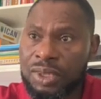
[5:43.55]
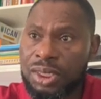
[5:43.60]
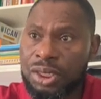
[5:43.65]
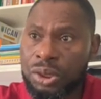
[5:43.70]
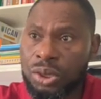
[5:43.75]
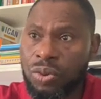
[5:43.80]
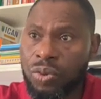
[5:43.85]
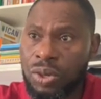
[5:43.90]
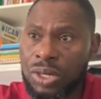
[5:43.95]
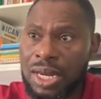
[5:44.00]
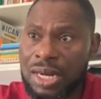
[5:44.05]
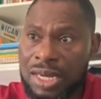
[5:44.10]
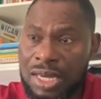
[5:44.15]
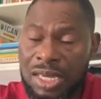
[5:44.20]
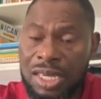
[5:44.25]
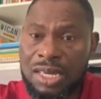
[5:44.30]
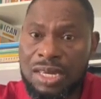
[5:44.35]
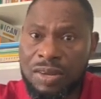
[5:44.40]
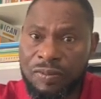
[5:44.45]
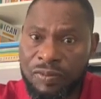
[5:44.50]
So what are the
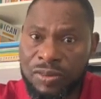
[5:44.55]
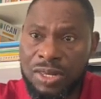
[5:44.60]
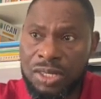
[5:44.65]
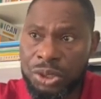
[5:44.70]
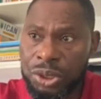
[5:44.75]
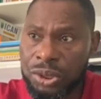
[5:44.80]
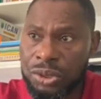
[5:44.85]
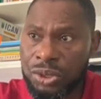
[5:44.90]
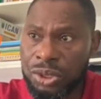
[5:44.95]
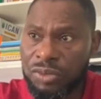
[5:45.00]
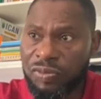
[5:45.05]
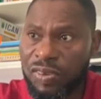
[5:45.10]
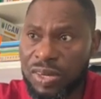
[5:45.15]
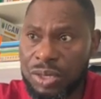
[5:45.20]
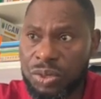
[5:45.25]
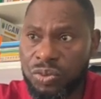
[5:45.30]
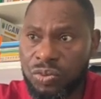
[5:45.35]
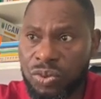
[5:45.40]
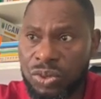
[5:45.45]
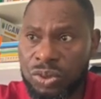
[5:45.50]
key definitions?
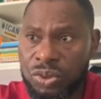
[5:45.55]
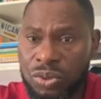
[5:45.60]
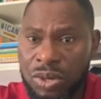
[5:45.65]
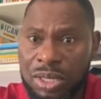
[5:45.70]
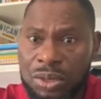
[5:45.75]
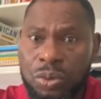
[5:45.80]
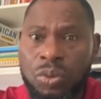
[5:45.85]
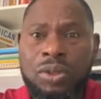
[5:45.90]
First, we want to ask,